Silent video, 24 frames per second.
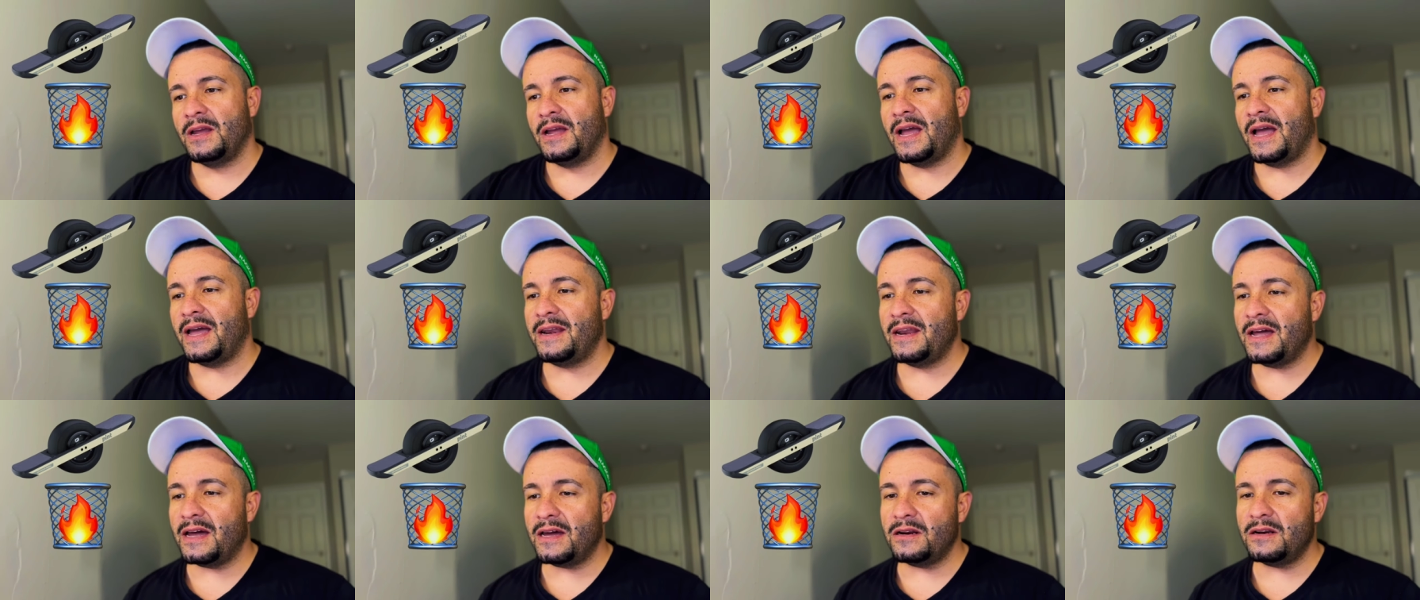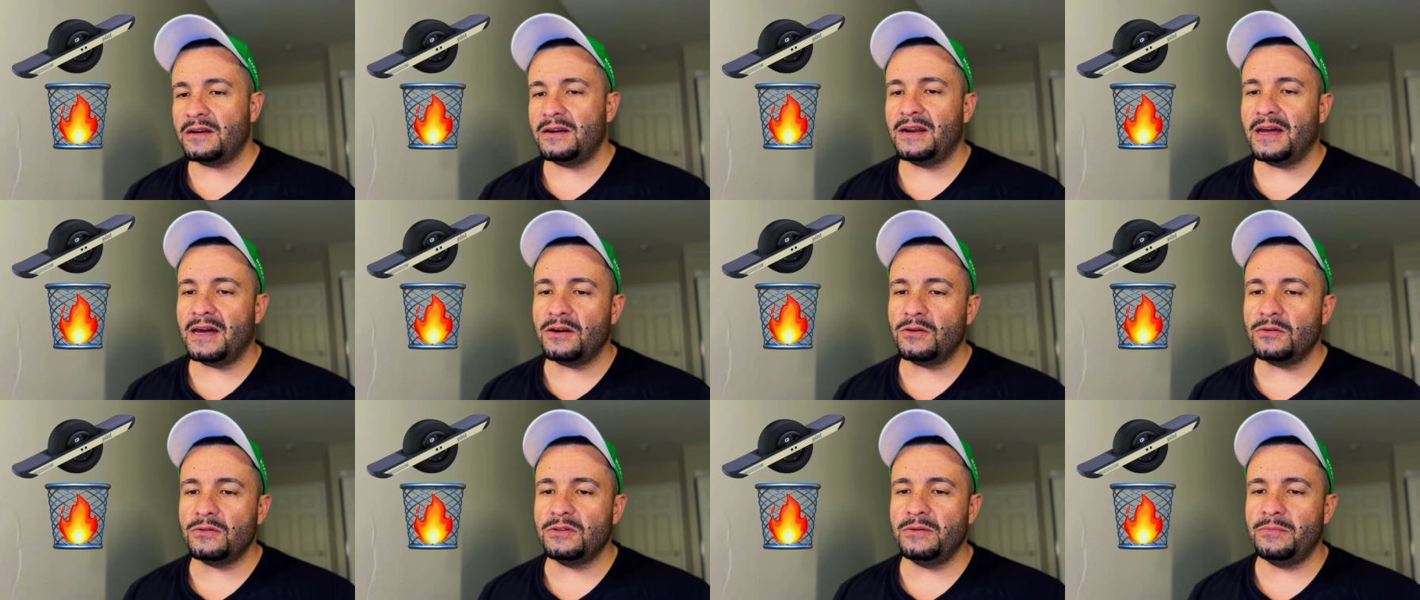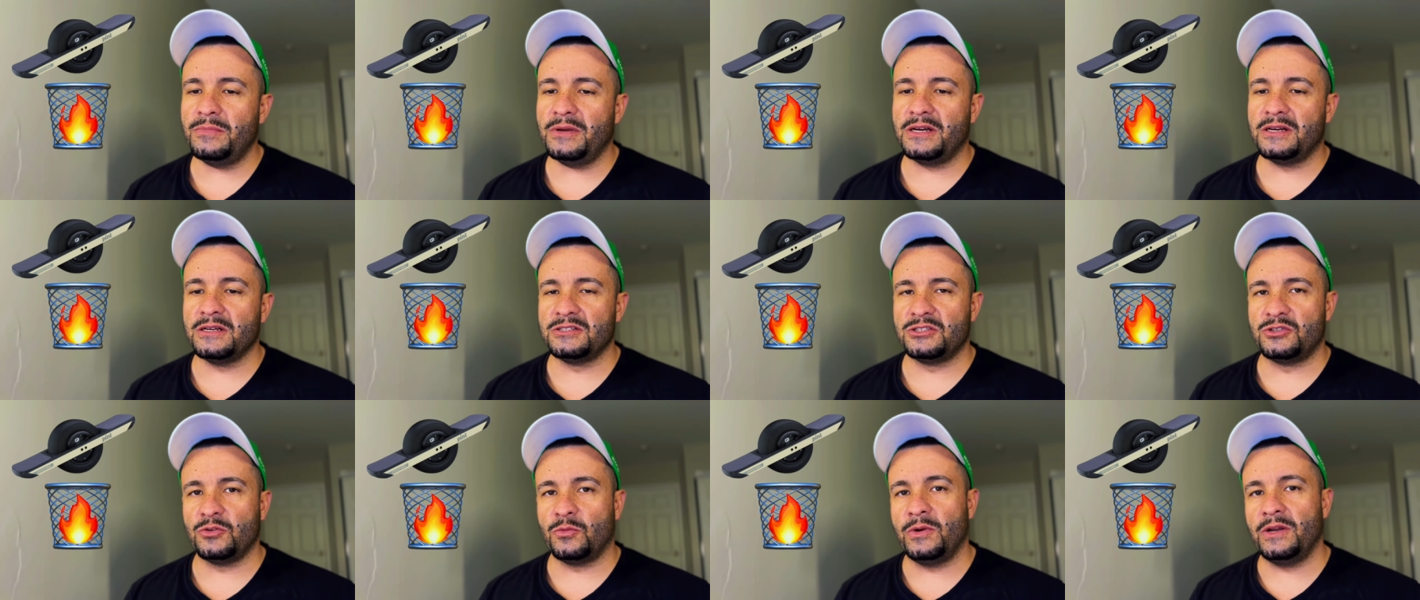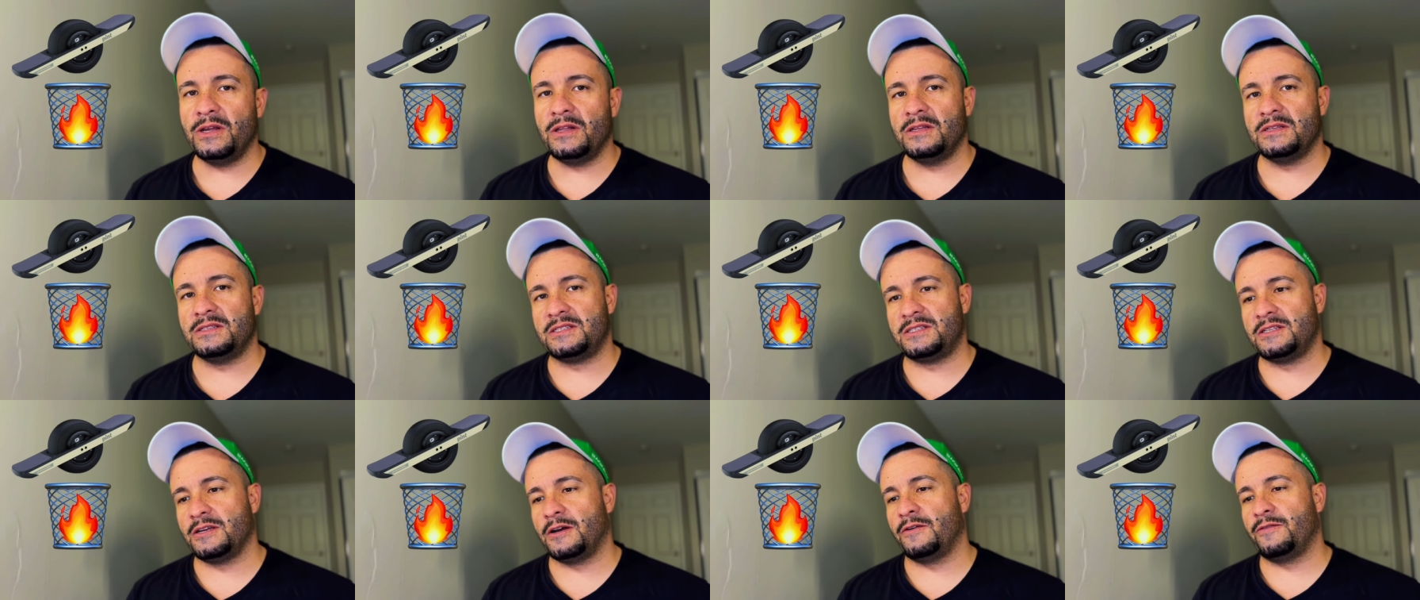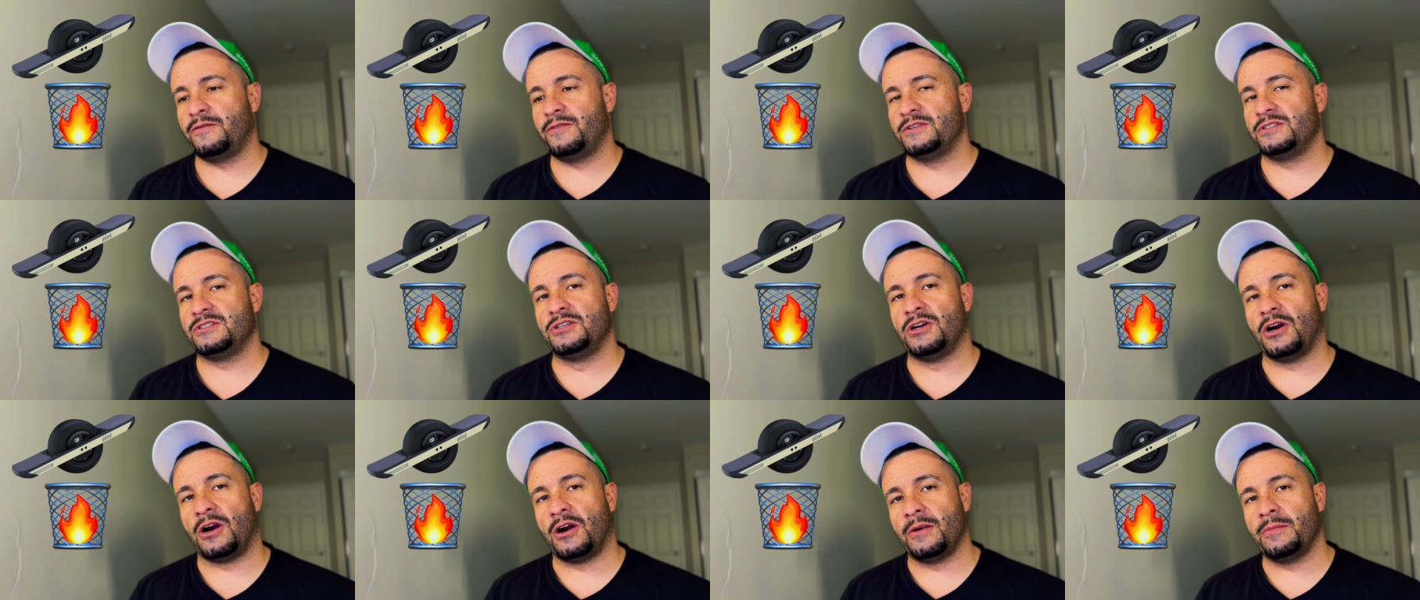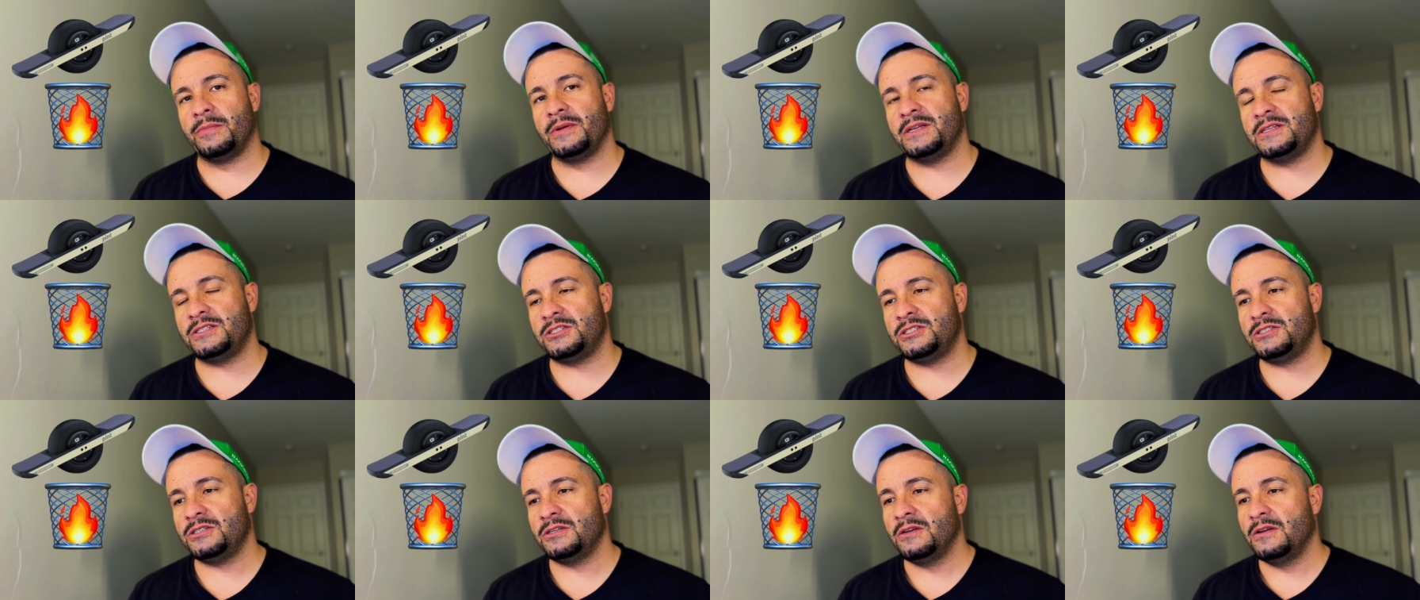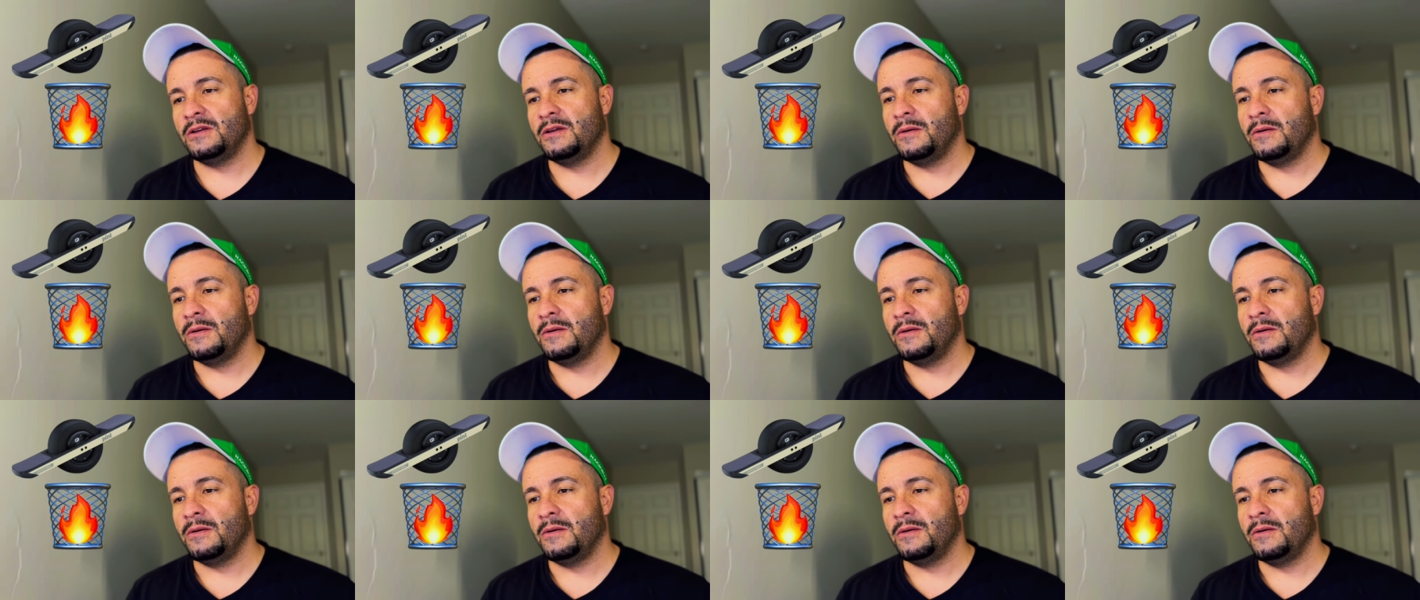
And not not only because the wheel itself is garbage,